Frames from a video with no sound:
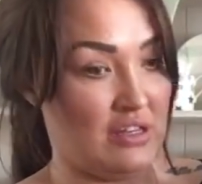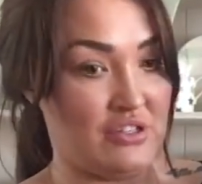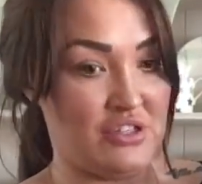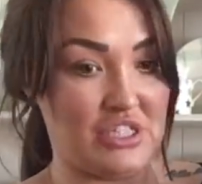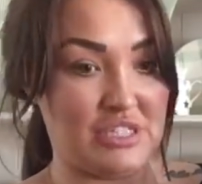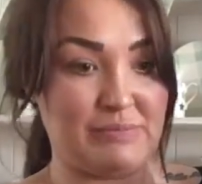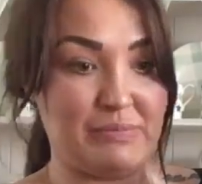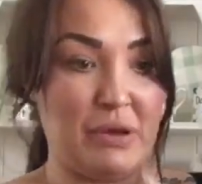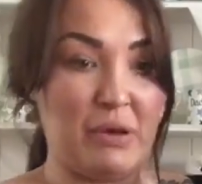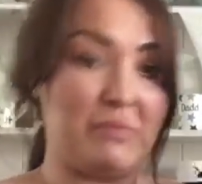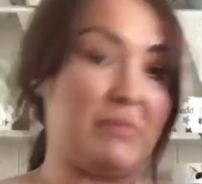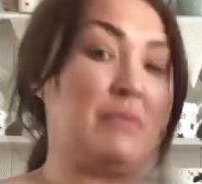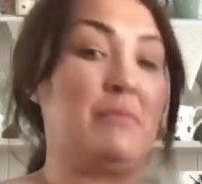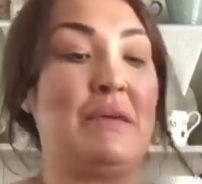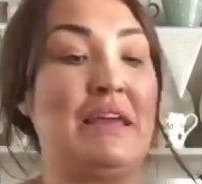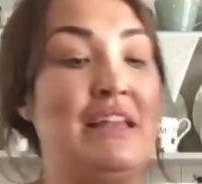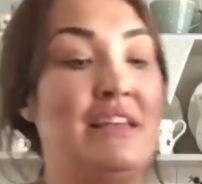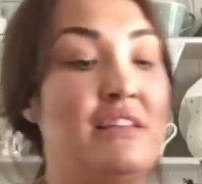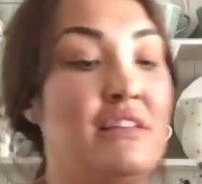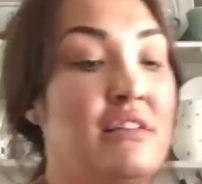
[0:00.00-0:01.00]
just pop them
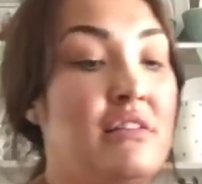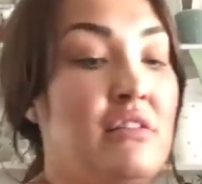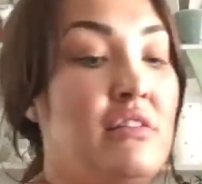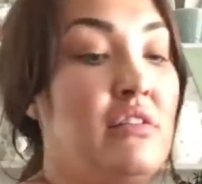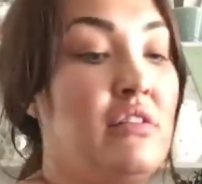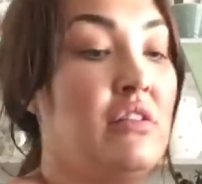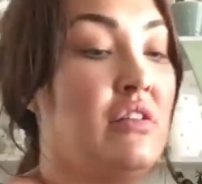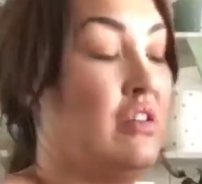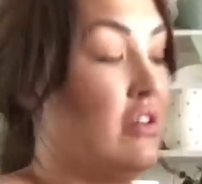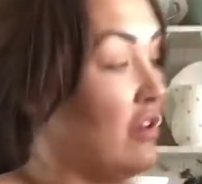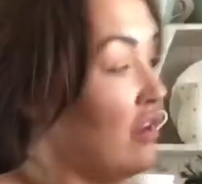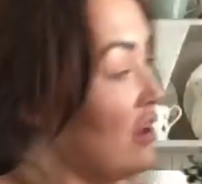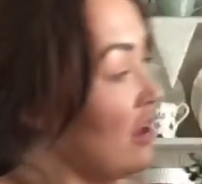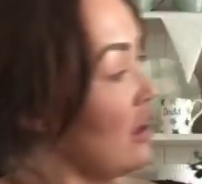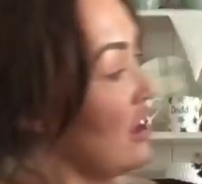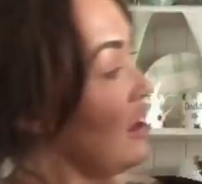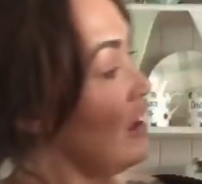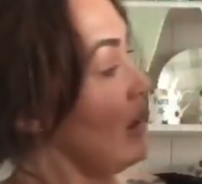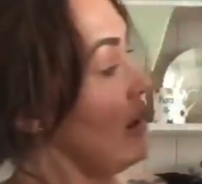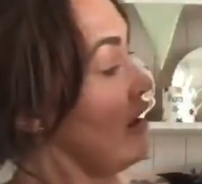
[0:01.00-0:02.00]
in.
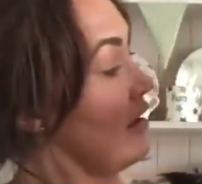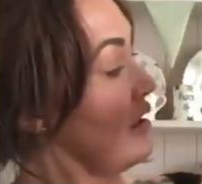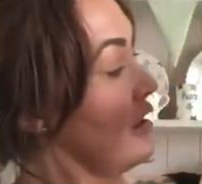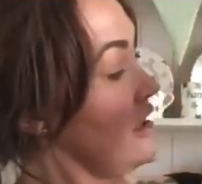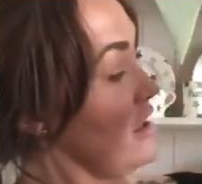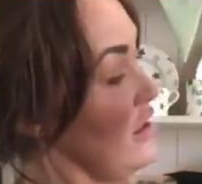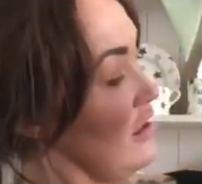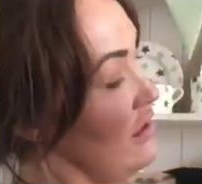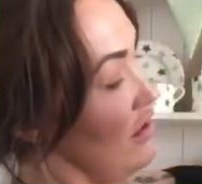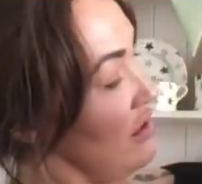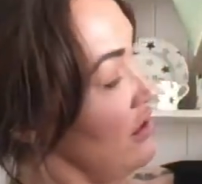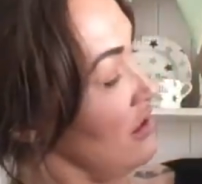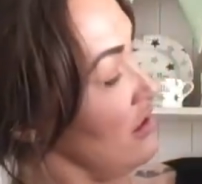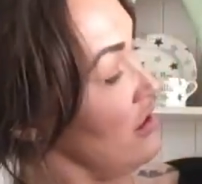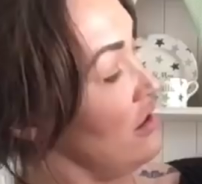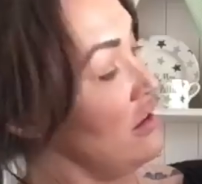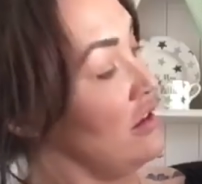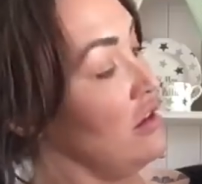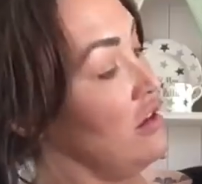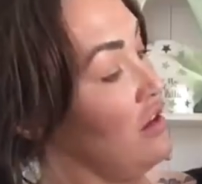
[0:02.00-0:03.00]
I'm gonna,
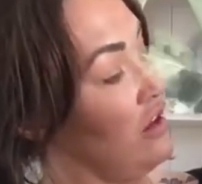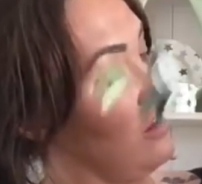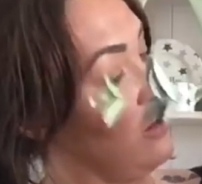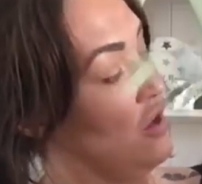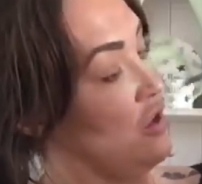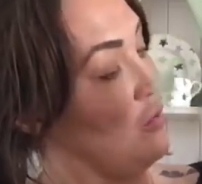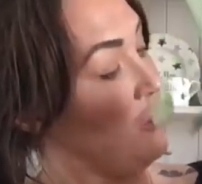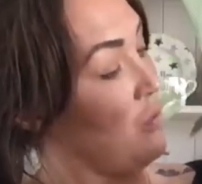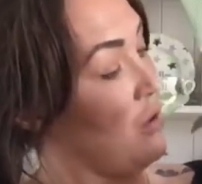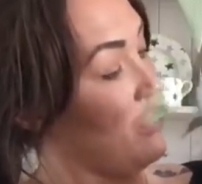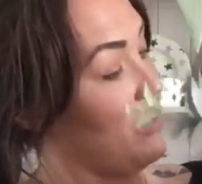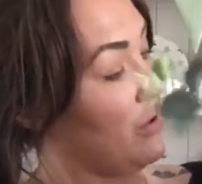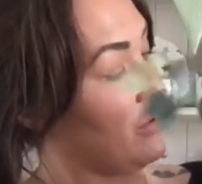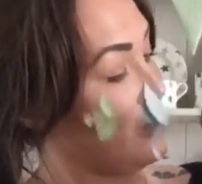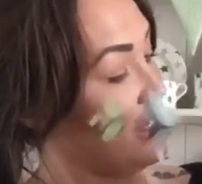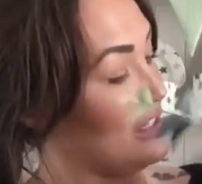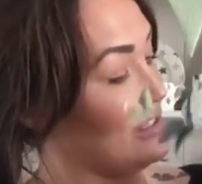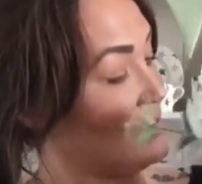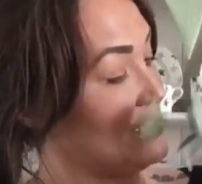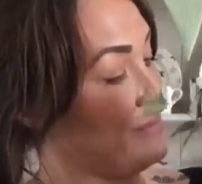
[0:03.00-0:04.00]
while we've
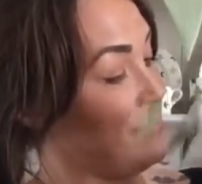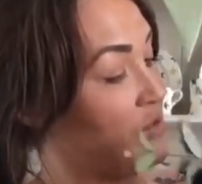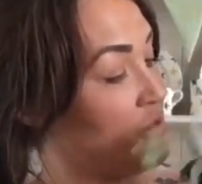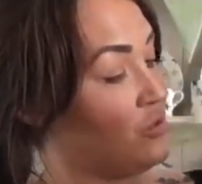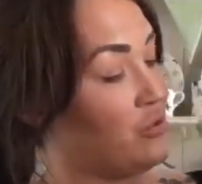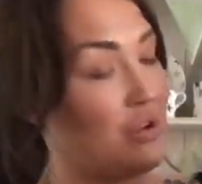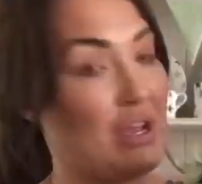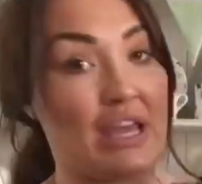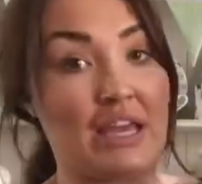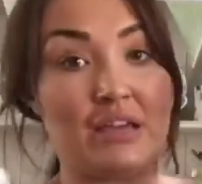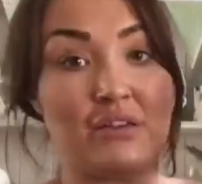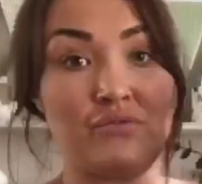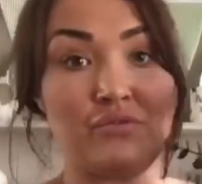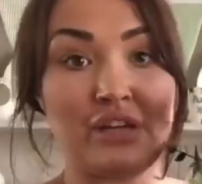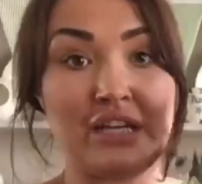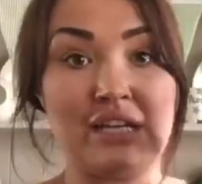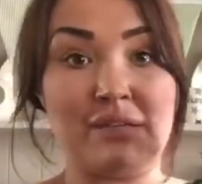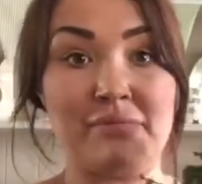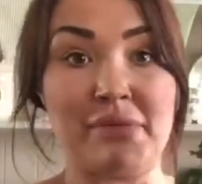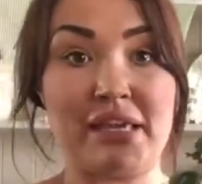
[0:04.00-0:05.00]
got that symmetry,
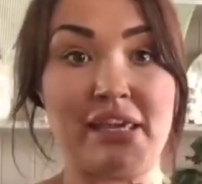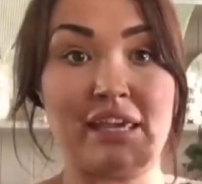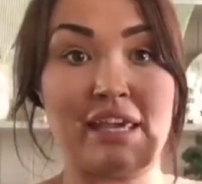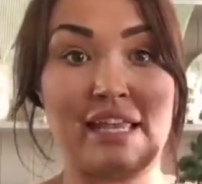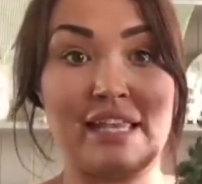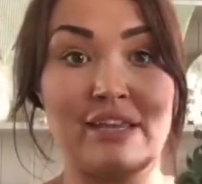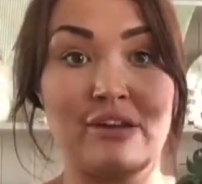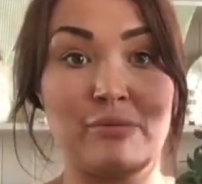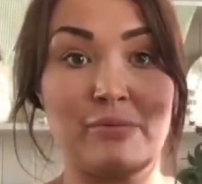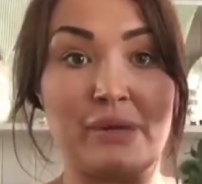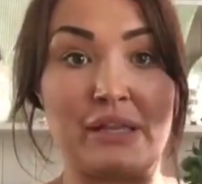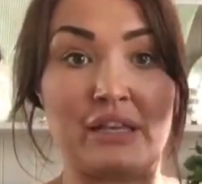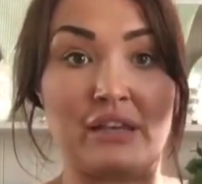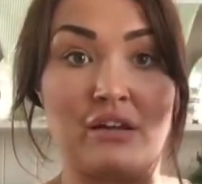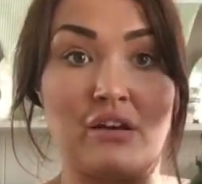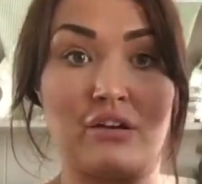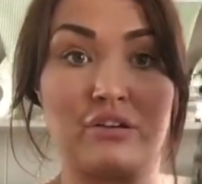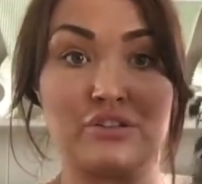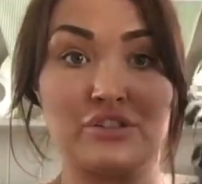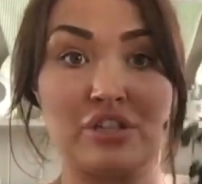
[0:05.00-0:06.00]
really make it a little bit
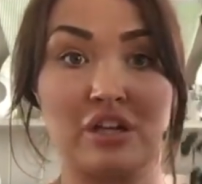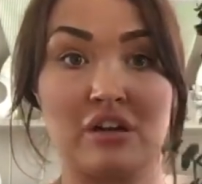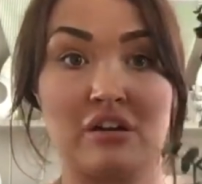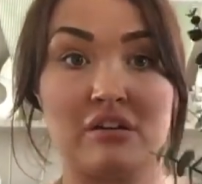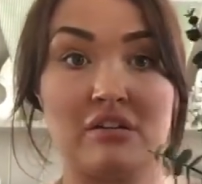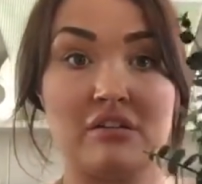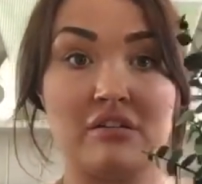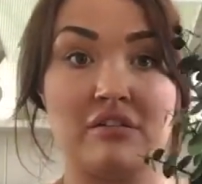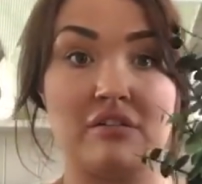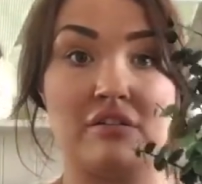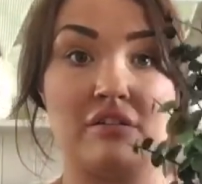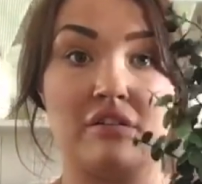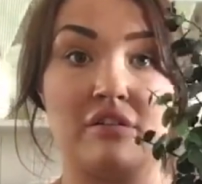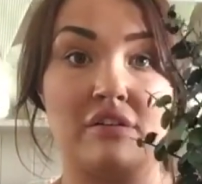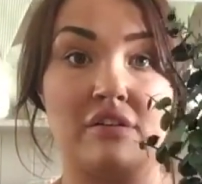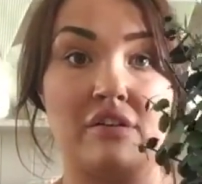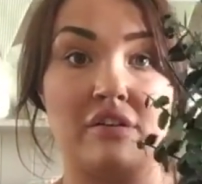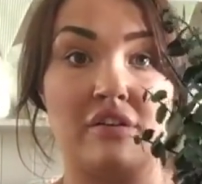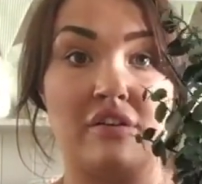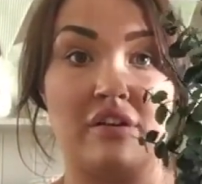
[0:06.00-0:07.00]
larger
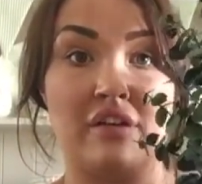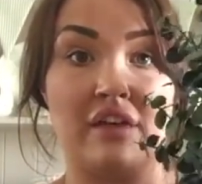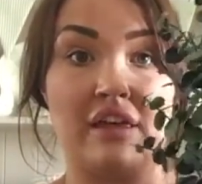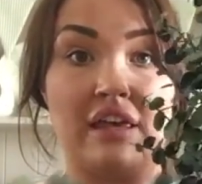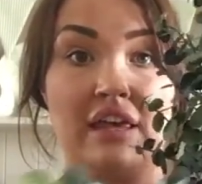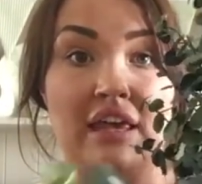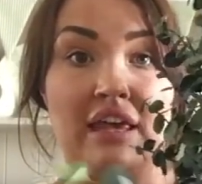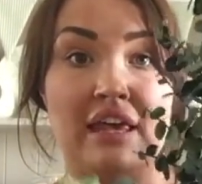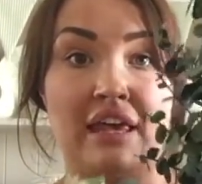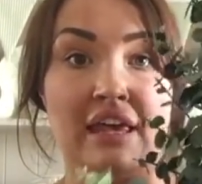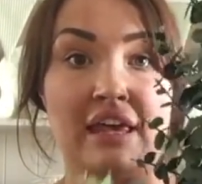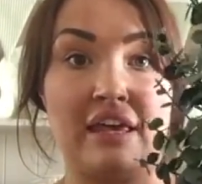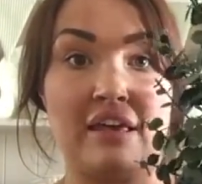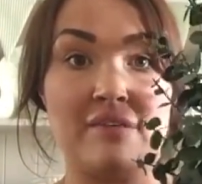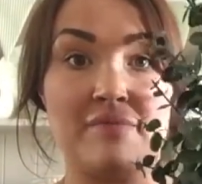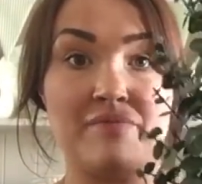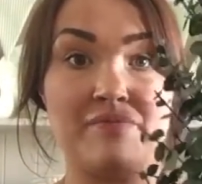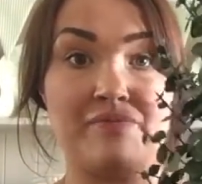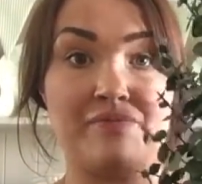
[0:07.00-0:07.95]
here.